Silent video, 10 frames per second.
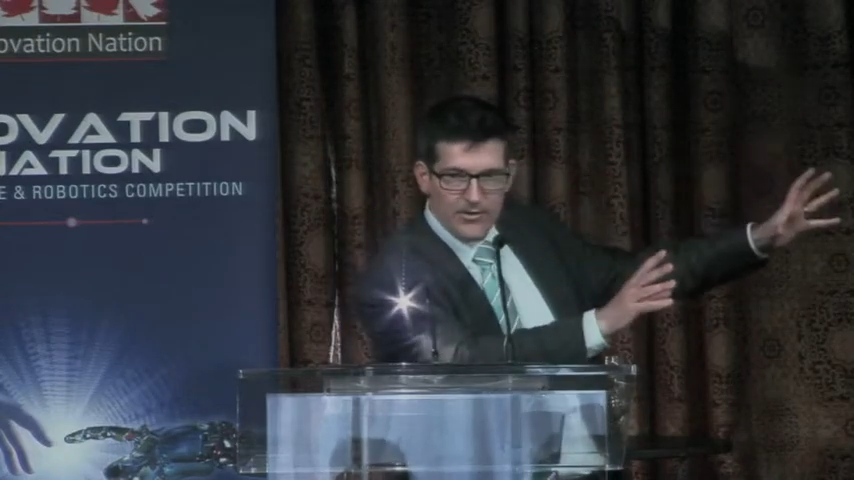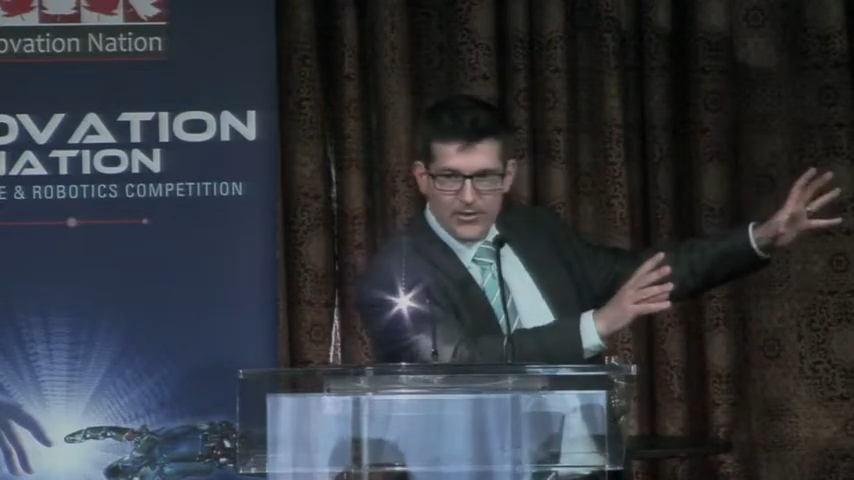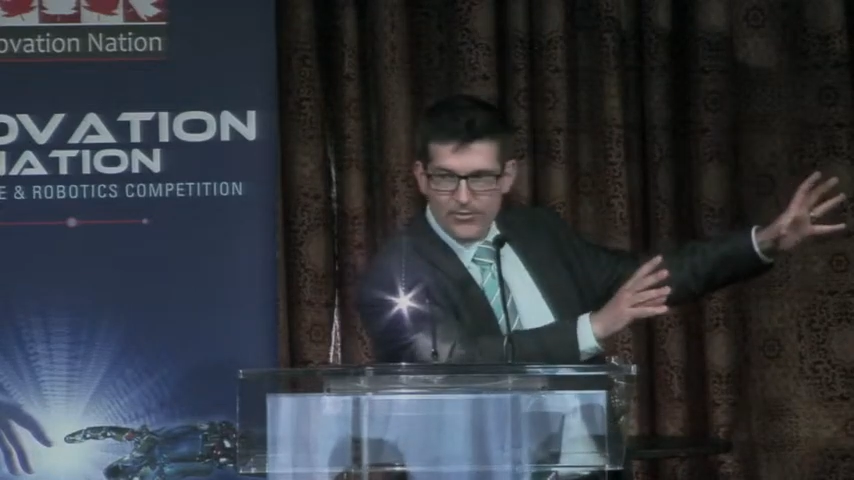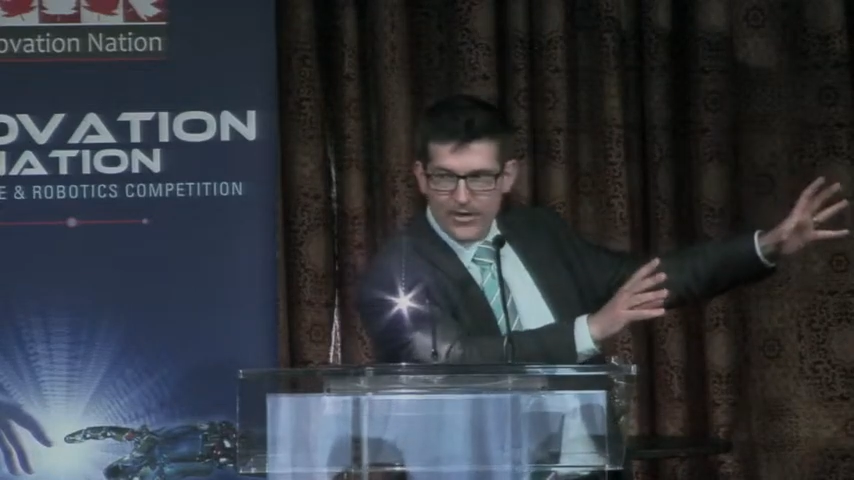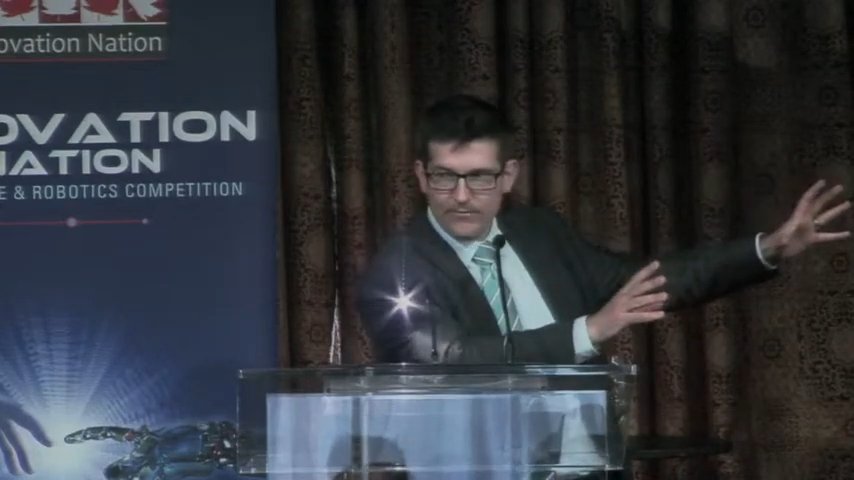you
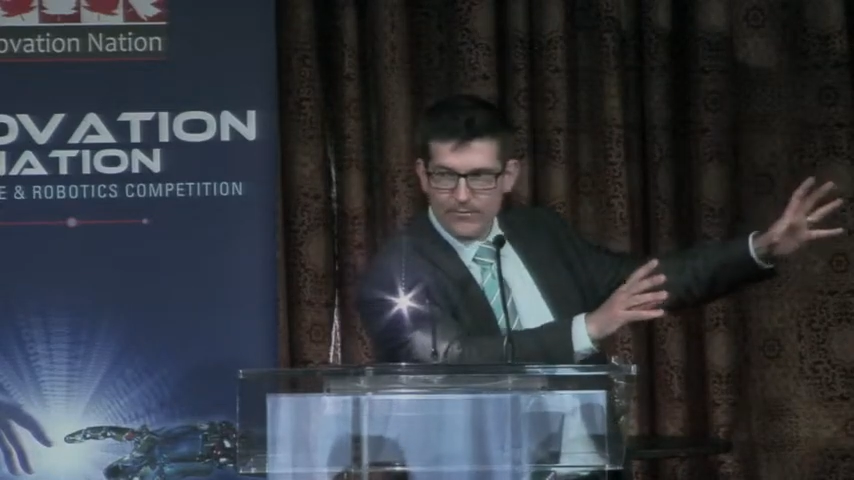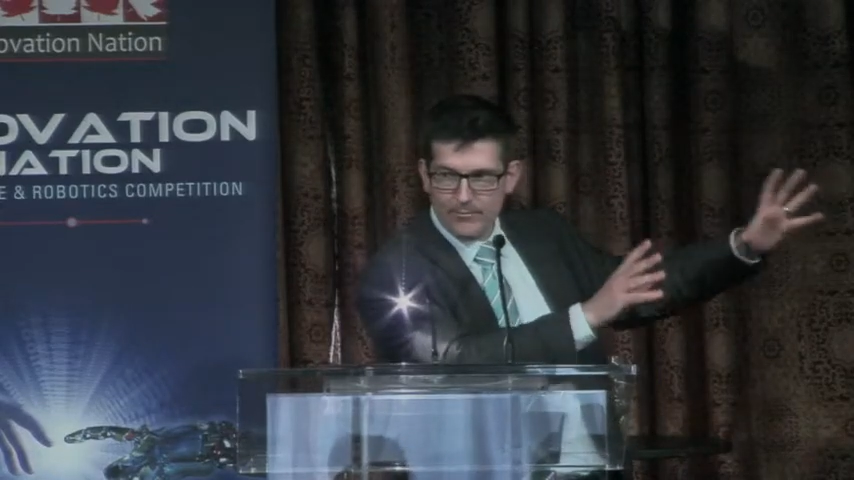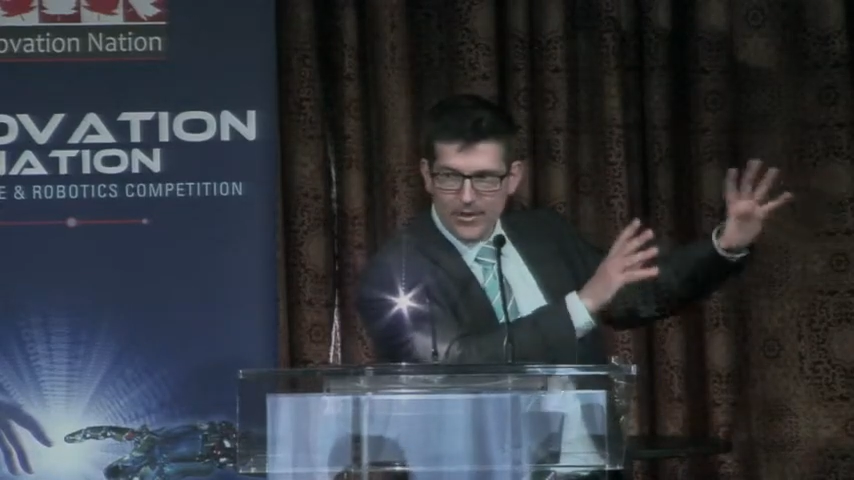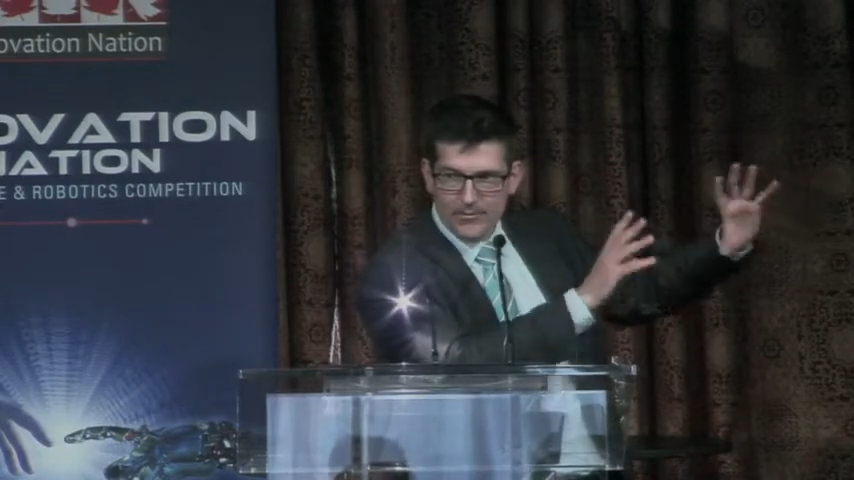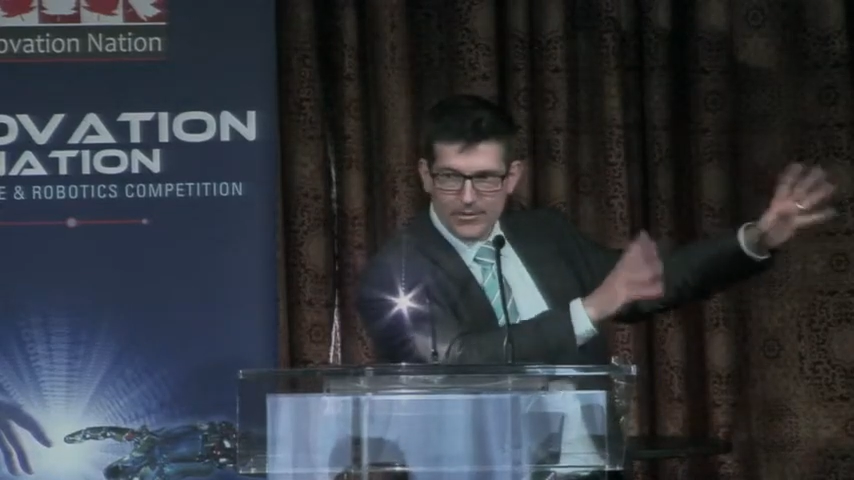get from the
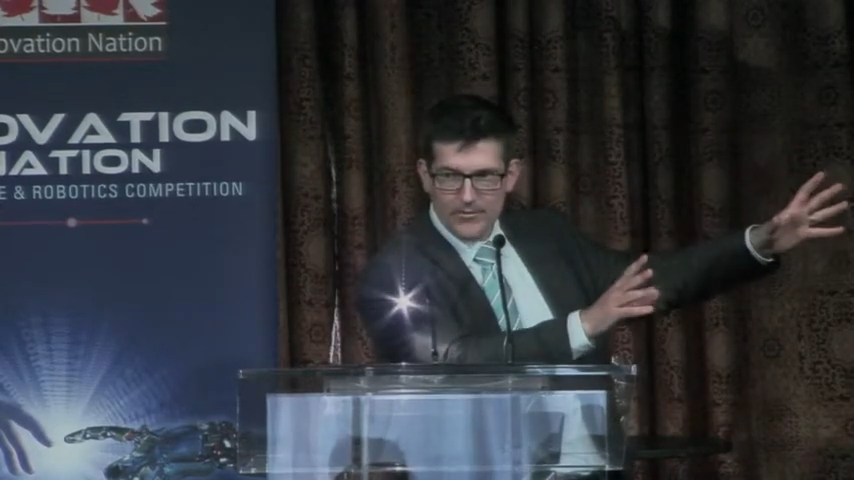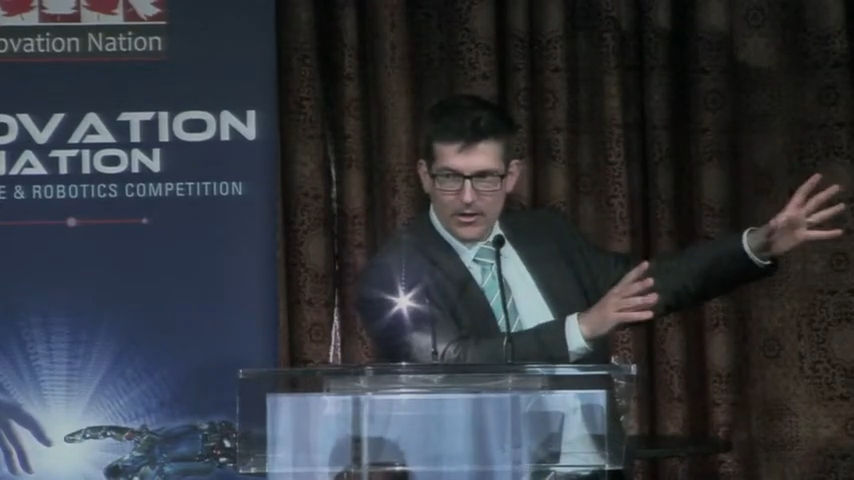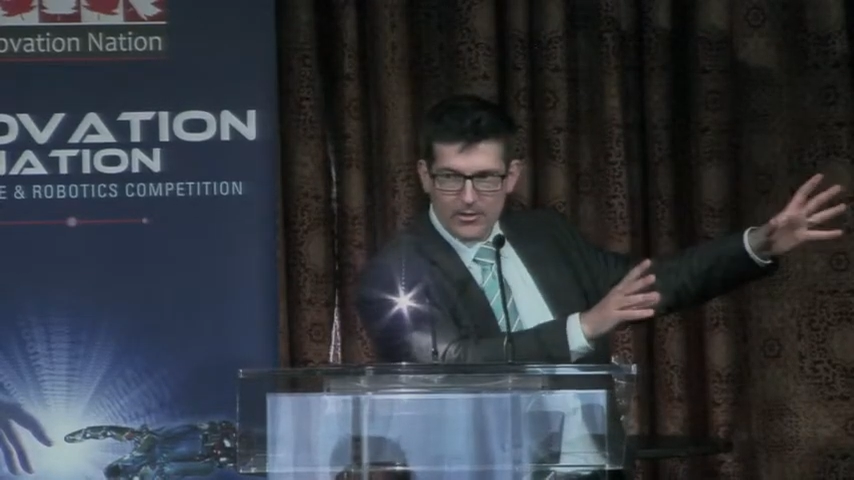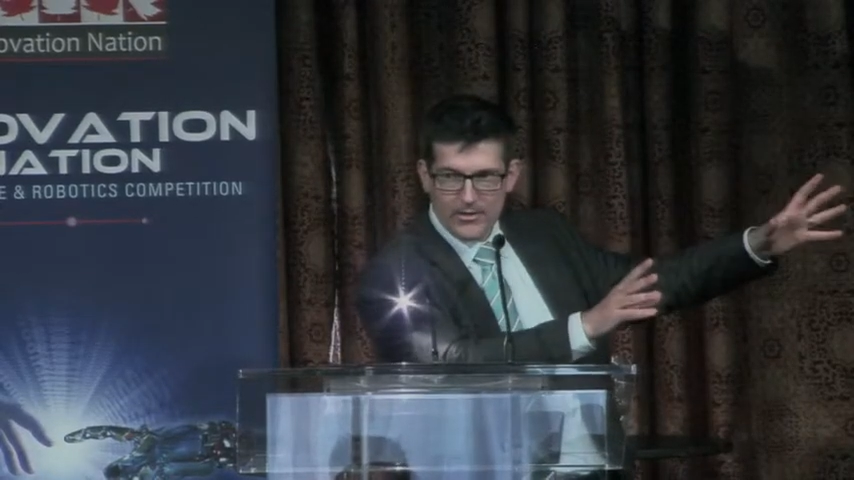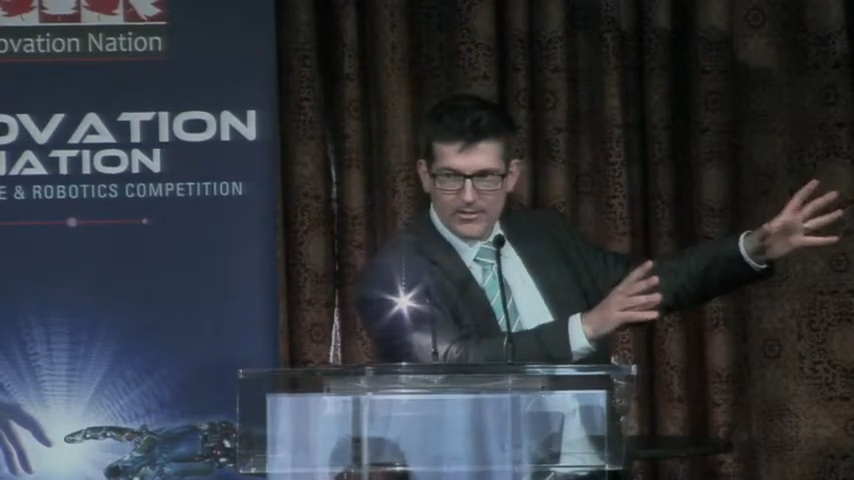public
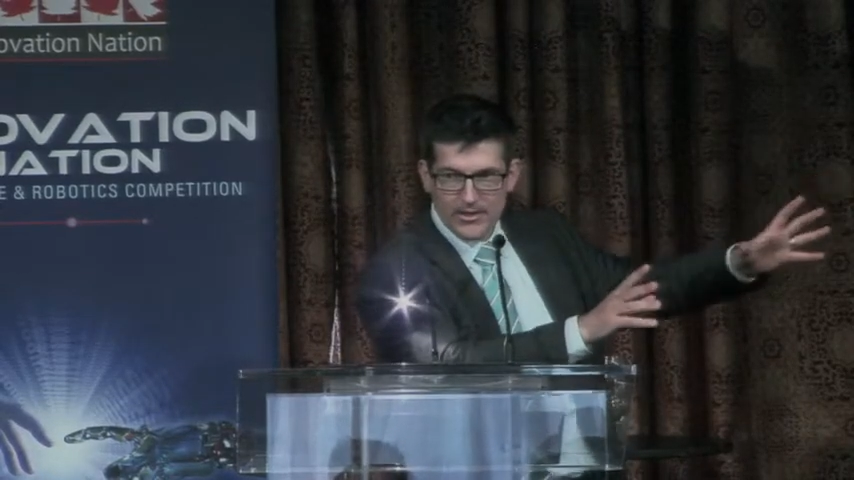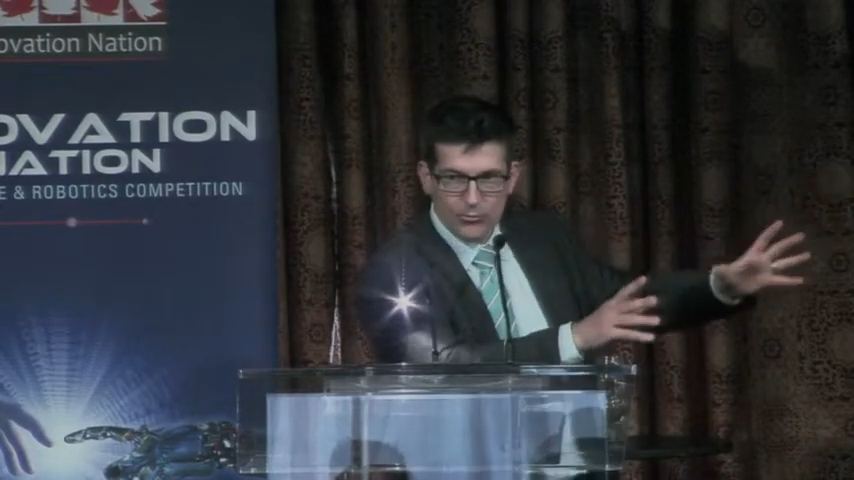market and say,